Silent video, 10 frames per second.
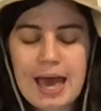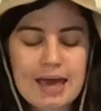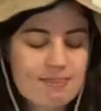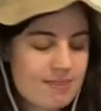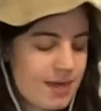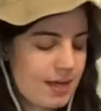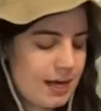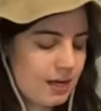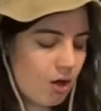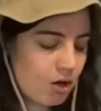And then
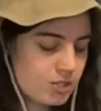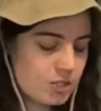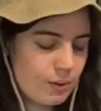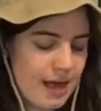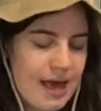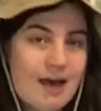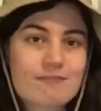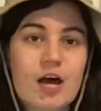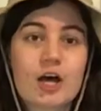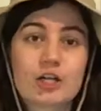I also have
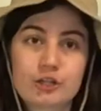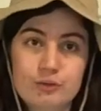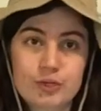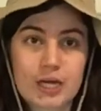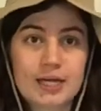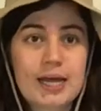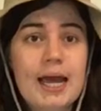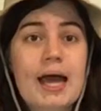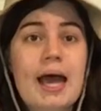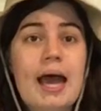a glue gun.
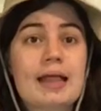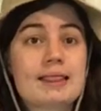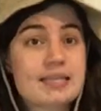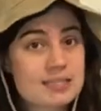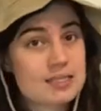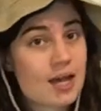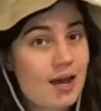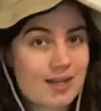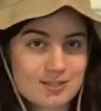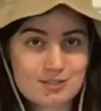This is
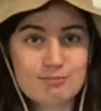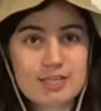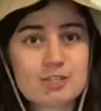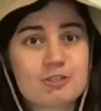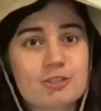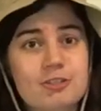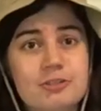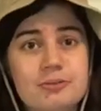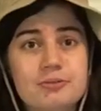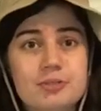hot, so make sure you
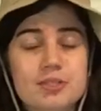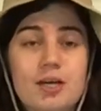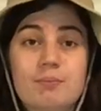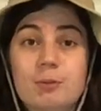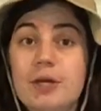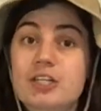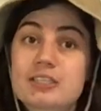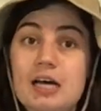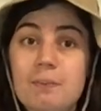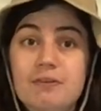use your
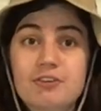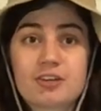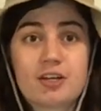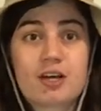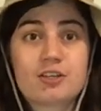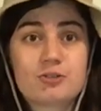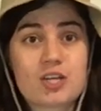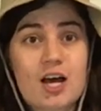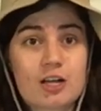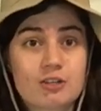parents' help if you're going to use a
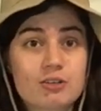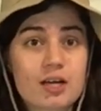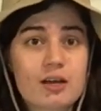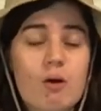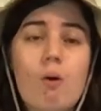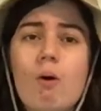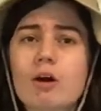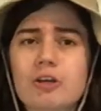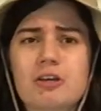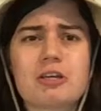hot glue gun, or
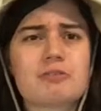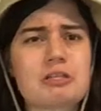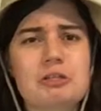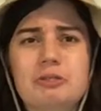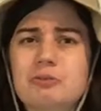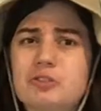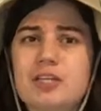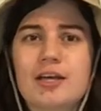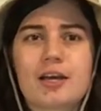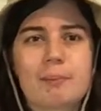you can use a glue
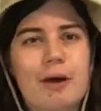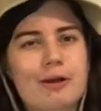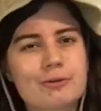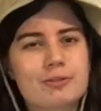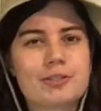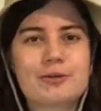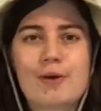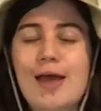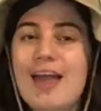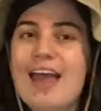stick, bottle glue,
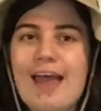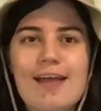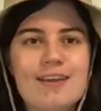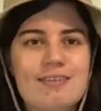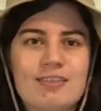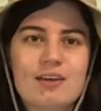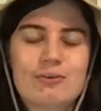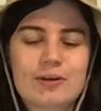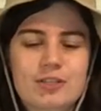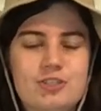
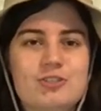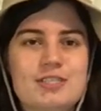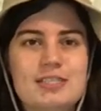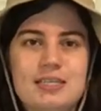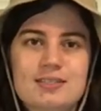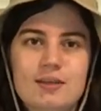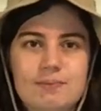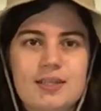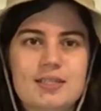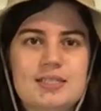anything works. You just need
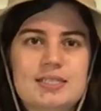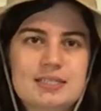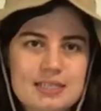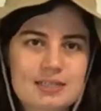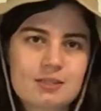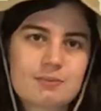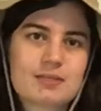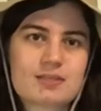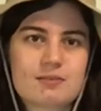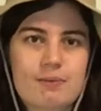something to stick the
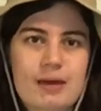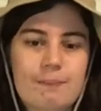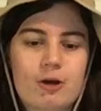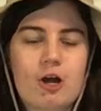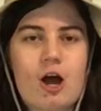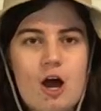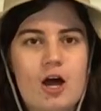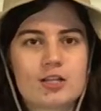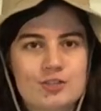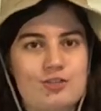pieces of paper
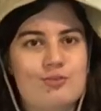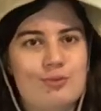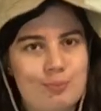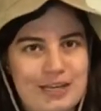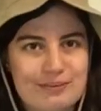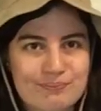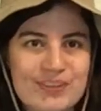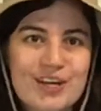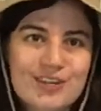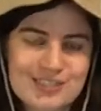onto the plate.
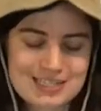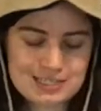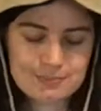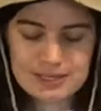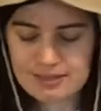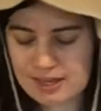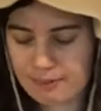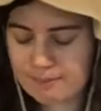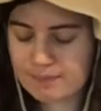So that's the big thing.